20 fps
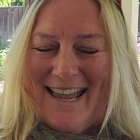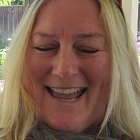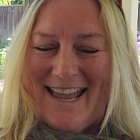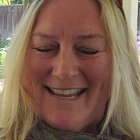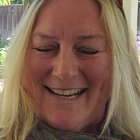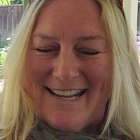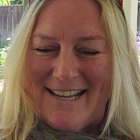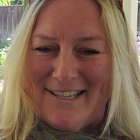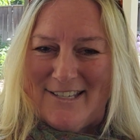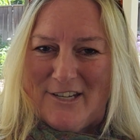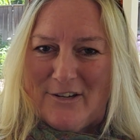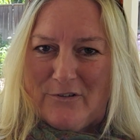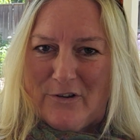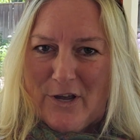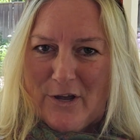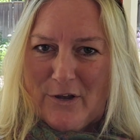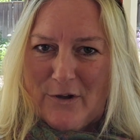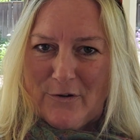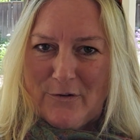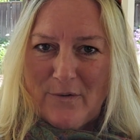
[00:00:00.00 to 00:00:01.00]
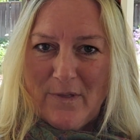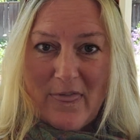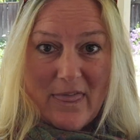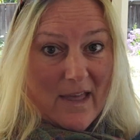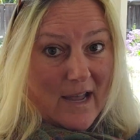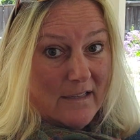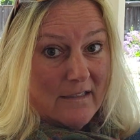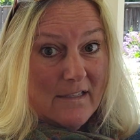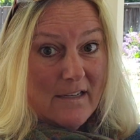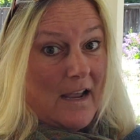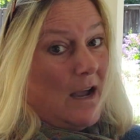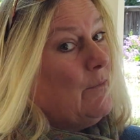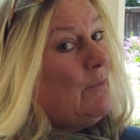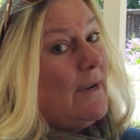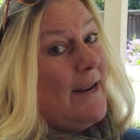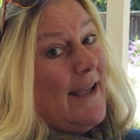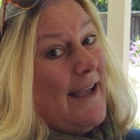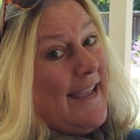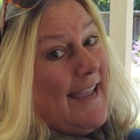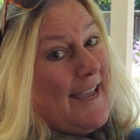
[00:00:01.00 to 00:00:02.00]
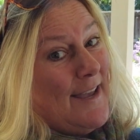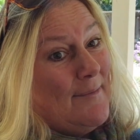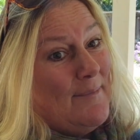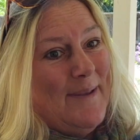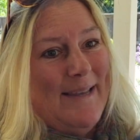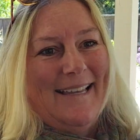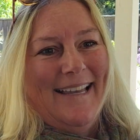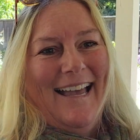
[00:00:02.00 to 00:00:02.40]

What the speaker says: And as you know, that's not what I am.